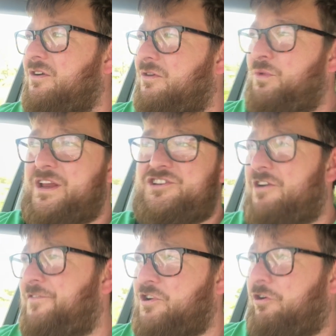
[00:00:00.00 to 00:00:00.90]
which
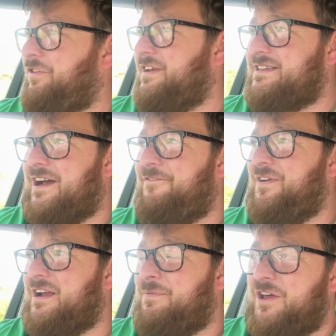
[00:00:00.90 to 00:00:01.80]
I've forgotten the exact
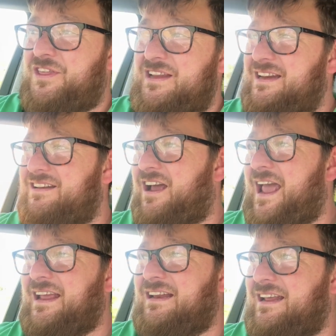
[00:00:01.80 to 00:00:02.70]
figure, but I think you need like
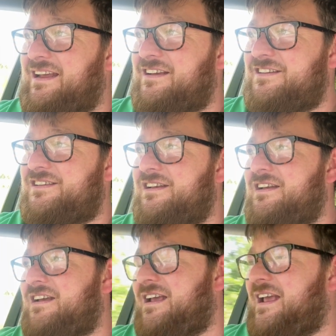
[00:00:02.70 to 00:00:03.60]
8 litres.
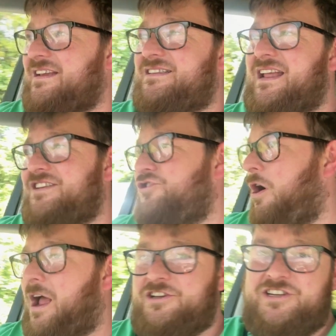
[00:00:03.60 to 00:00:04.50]
There's
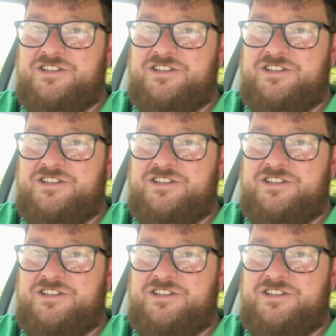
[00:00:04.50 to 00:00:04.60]
not actually